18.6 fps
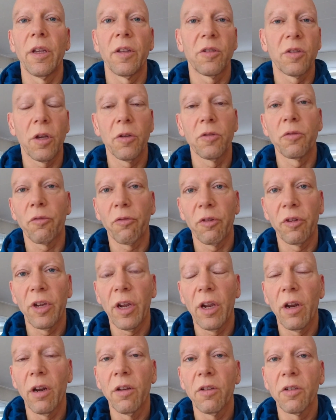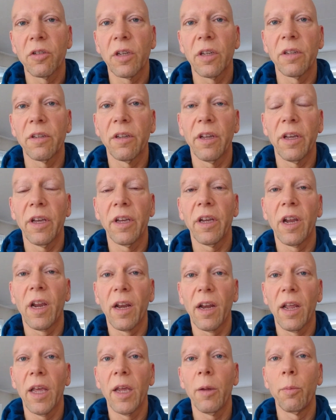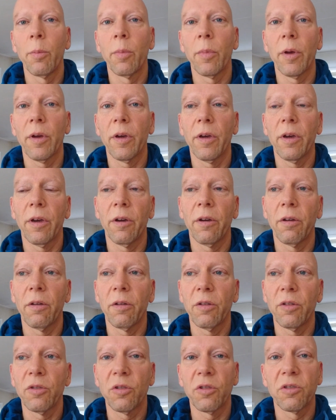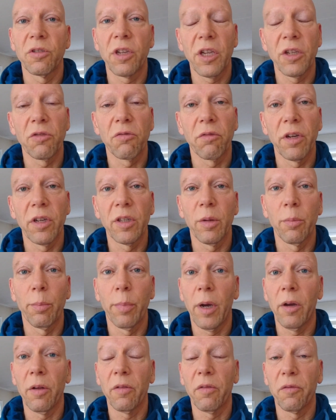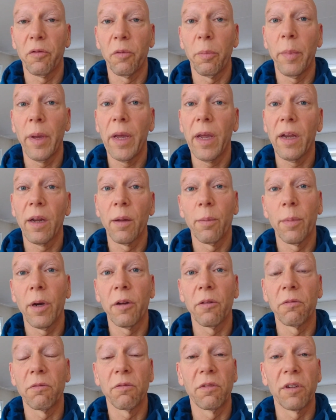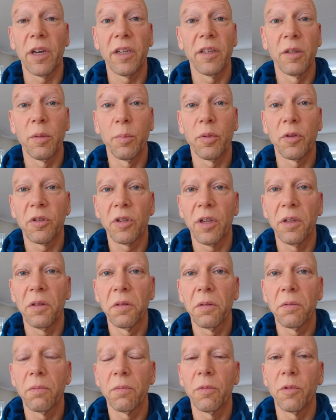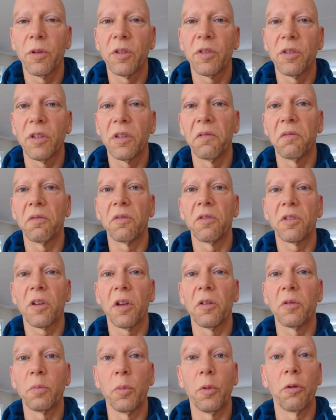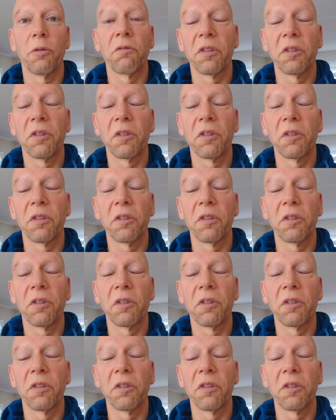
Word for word: sounds ridiculous and they claim a success rate about for men about 90% which even sounds more